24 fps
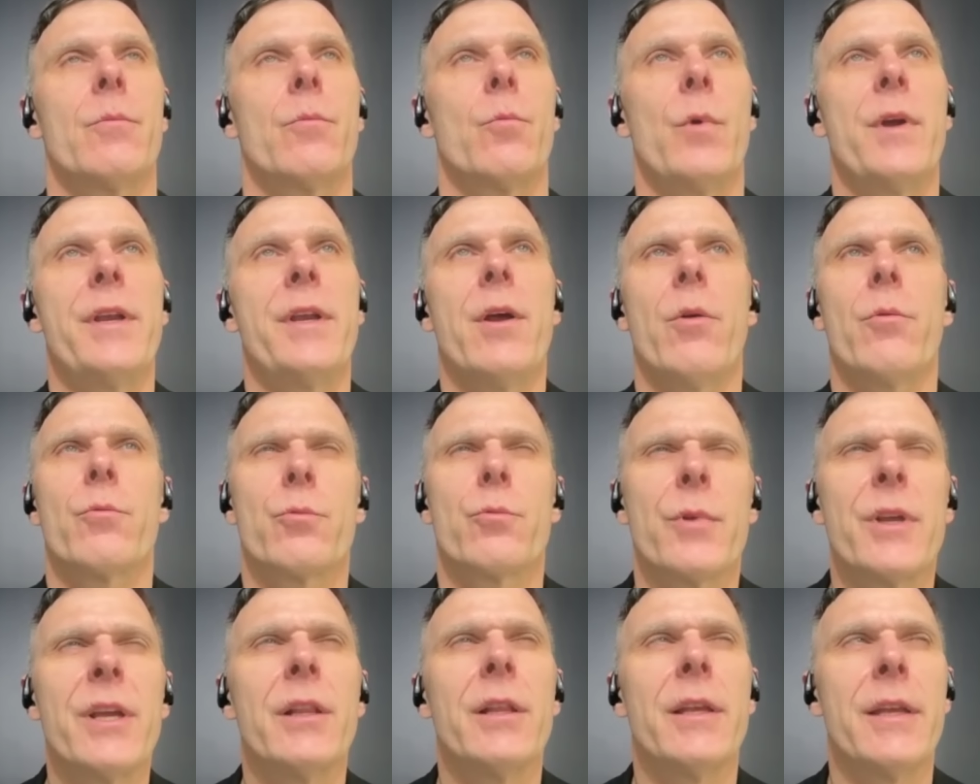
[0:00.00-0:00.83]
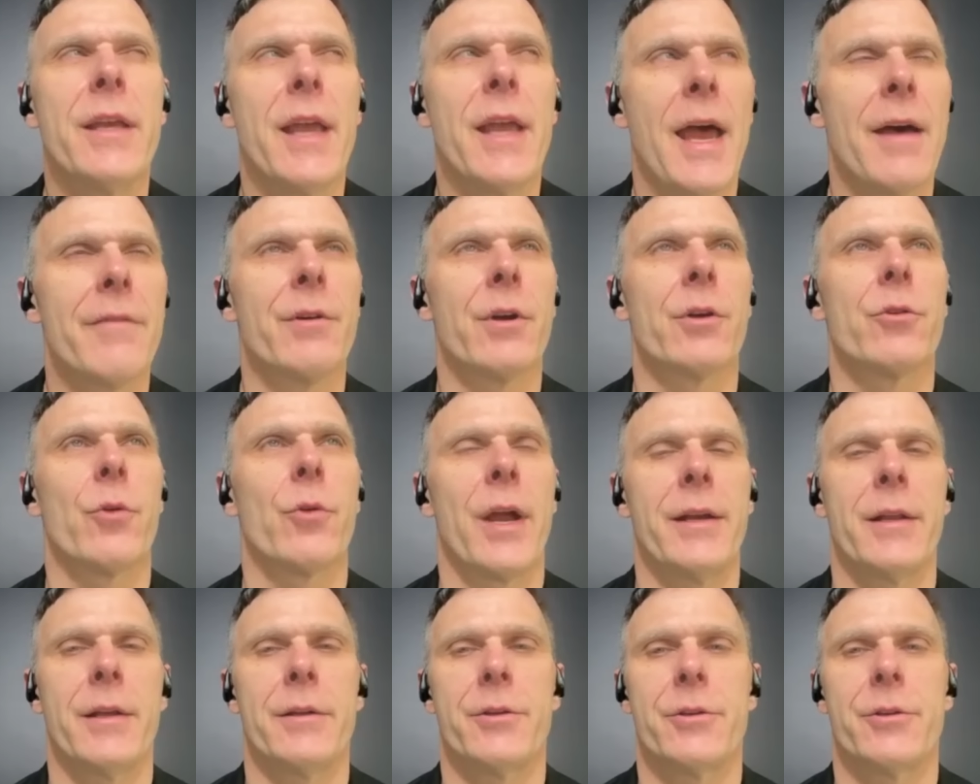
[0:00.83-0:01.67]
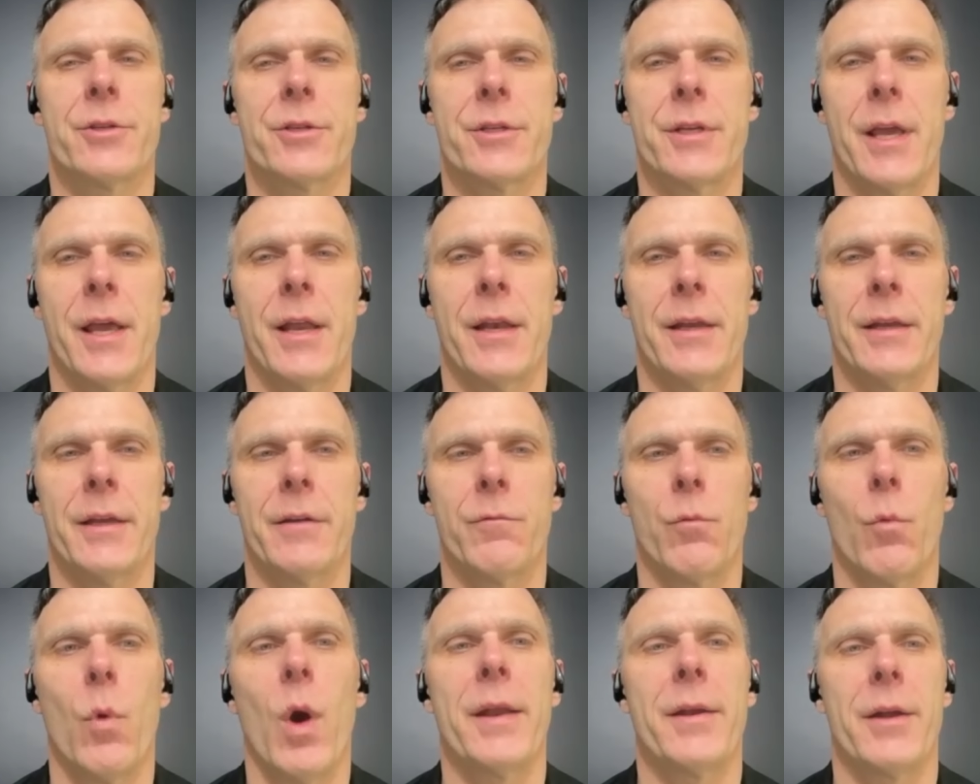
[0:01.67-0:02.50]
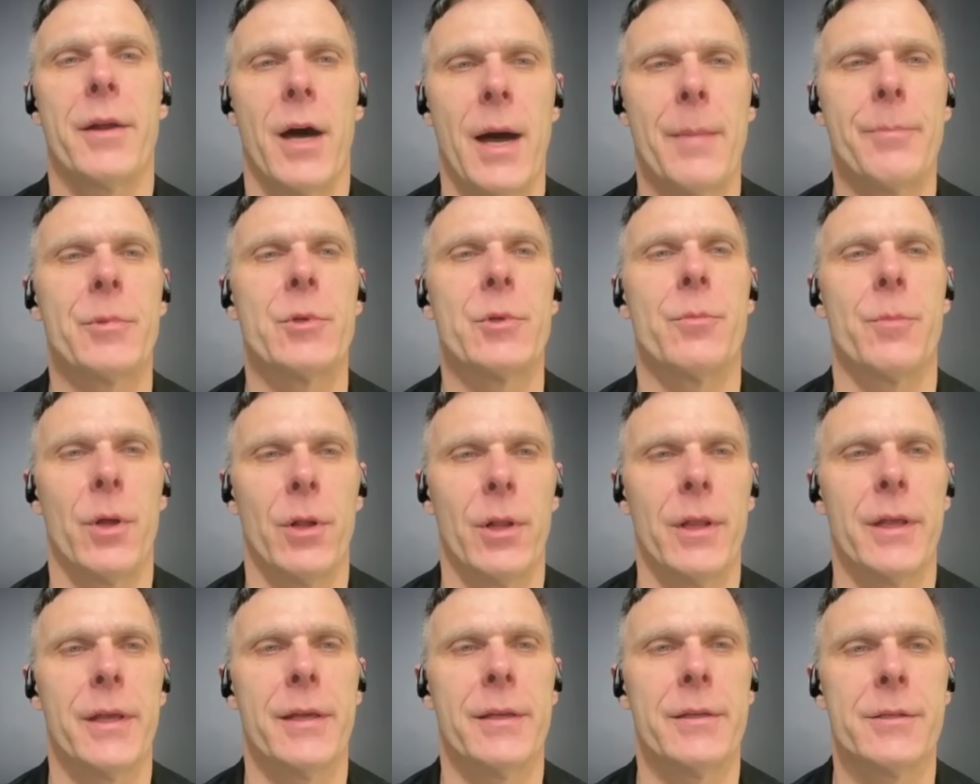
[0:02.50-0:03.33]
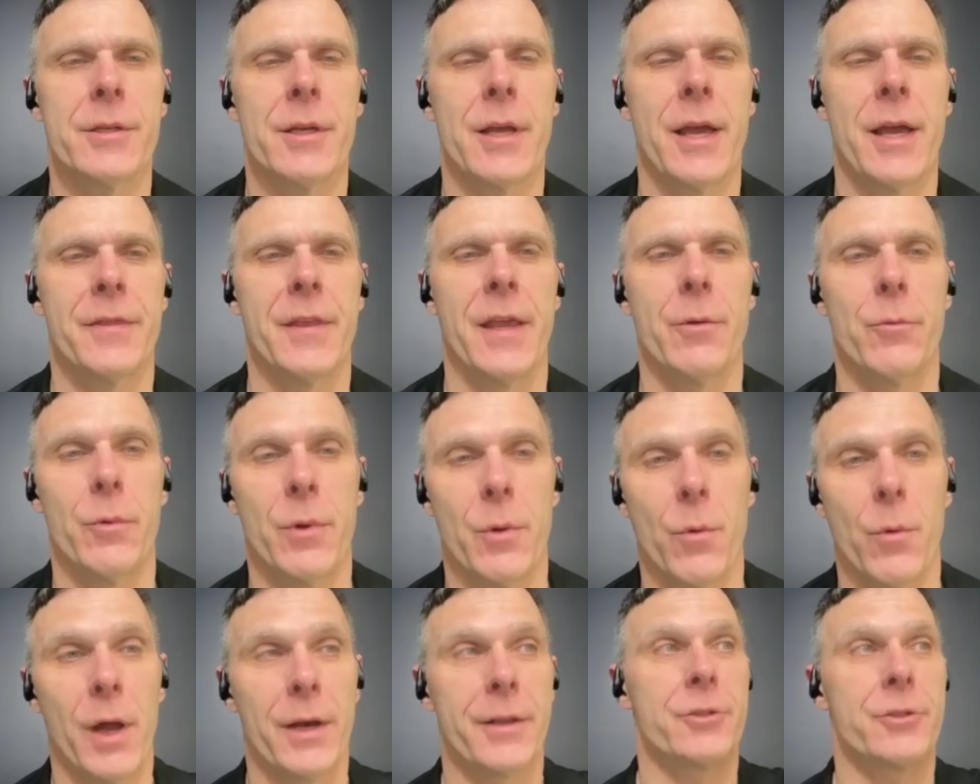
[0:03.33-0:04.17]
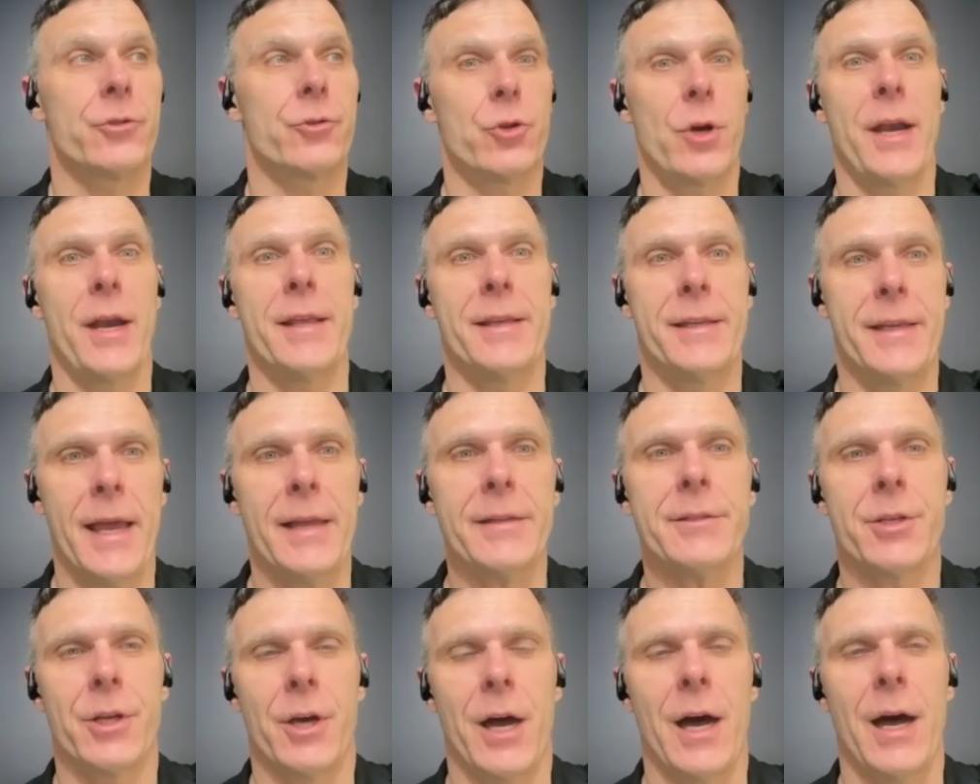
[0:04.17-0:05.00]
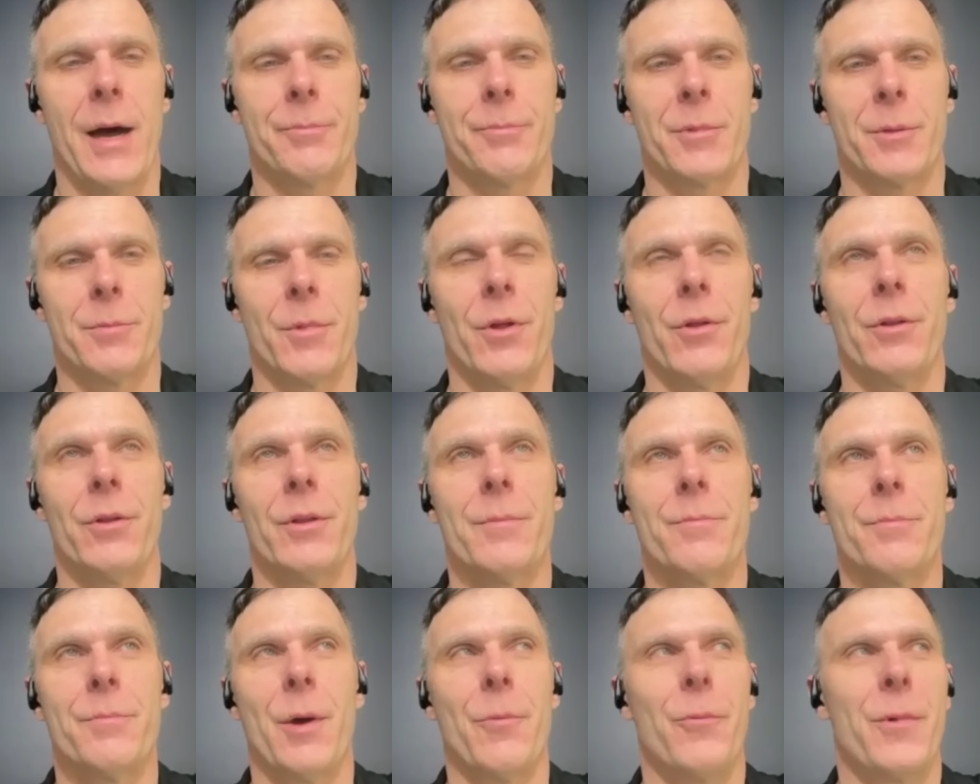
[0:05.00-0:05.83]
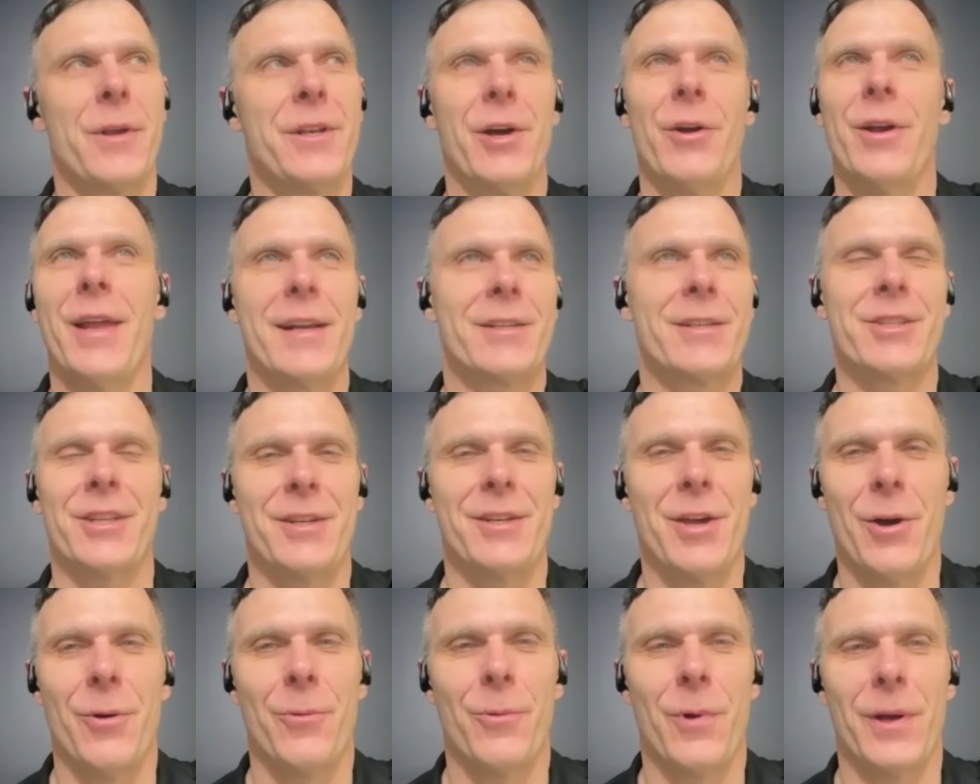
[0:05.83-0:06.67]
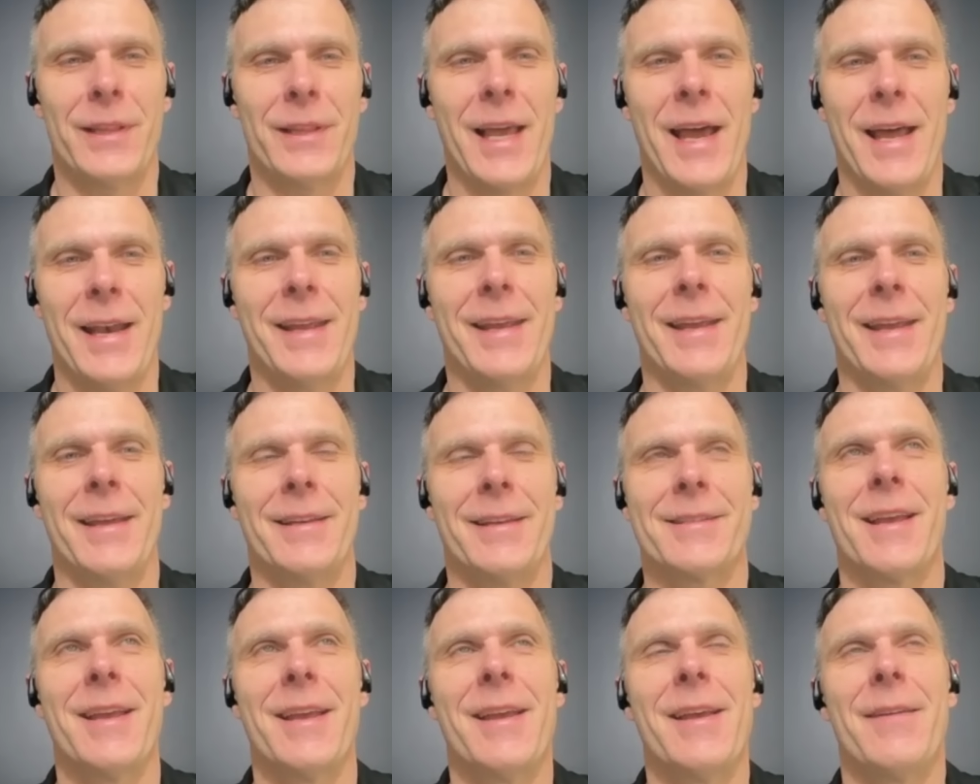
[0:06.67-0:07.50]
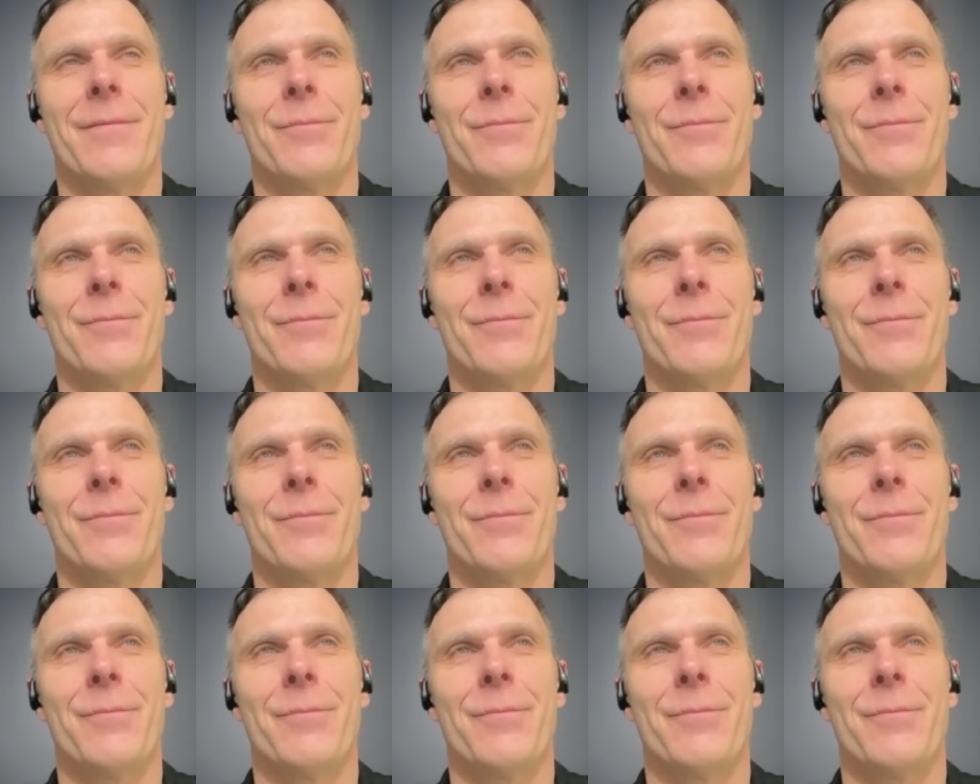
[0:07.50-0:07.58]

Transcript: we don't really have a great understanding of what optimal is. I think we want to try to get to optimal, but we don't actually know what that is.